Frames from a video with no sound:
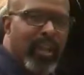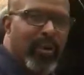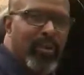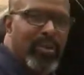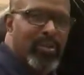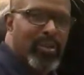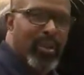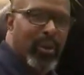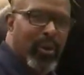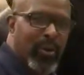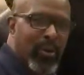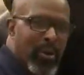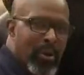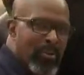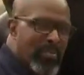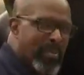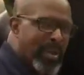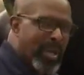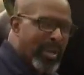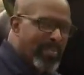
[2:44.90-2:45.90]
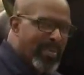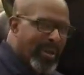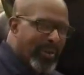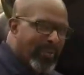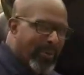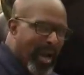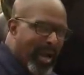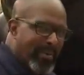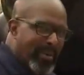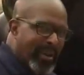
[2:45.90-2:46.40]
Louis Zoo. Me and Big
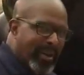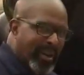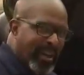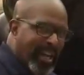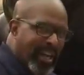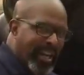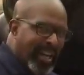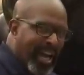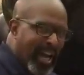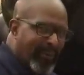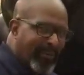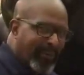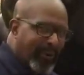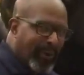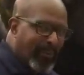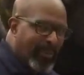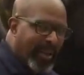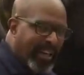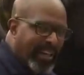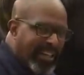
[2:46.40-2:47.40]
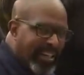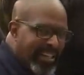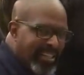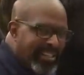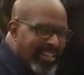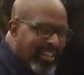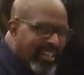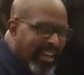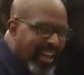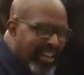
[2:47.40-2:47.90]
Robby going to hang out for a bit.
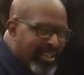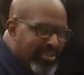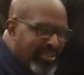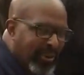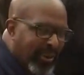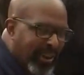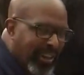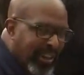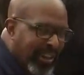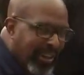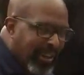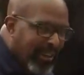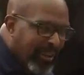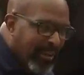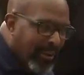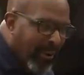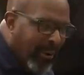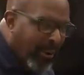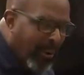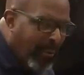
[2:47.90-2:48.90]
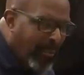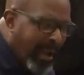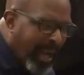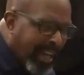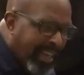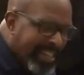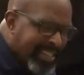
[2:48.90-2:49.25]
See you guys shortly. Oh, my,